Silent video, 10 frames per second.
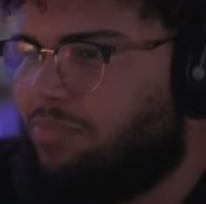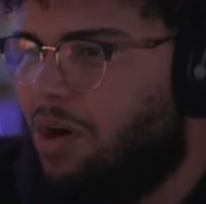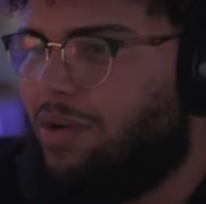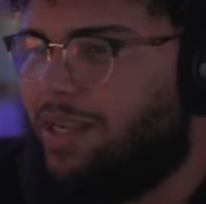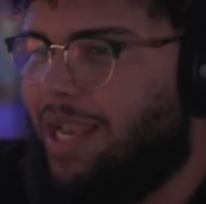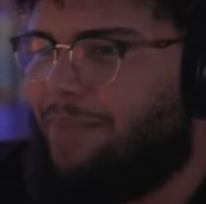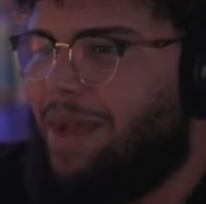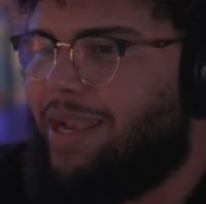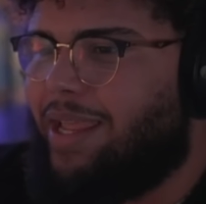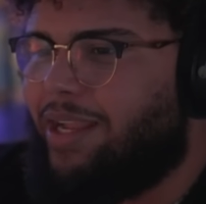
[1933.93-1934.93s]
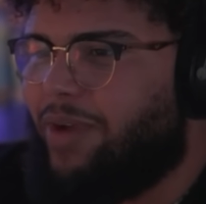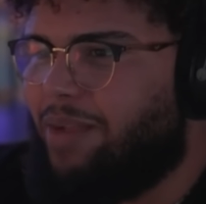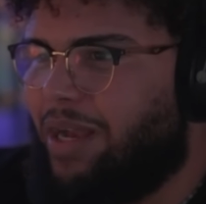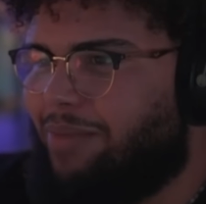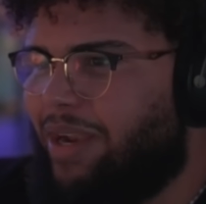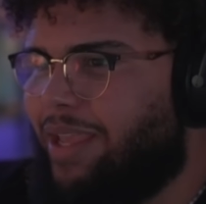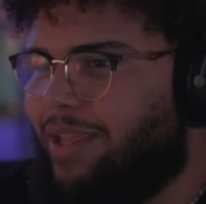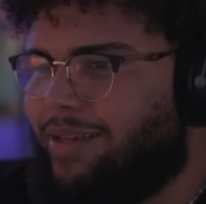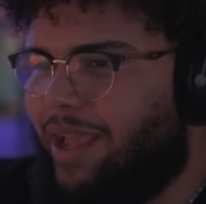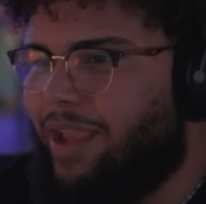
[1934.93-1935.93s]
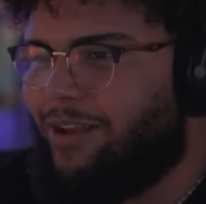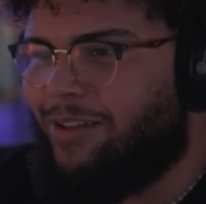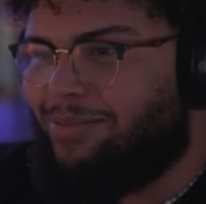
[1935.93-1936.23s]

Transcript: Bro looking like my dead grandma, man. Damn.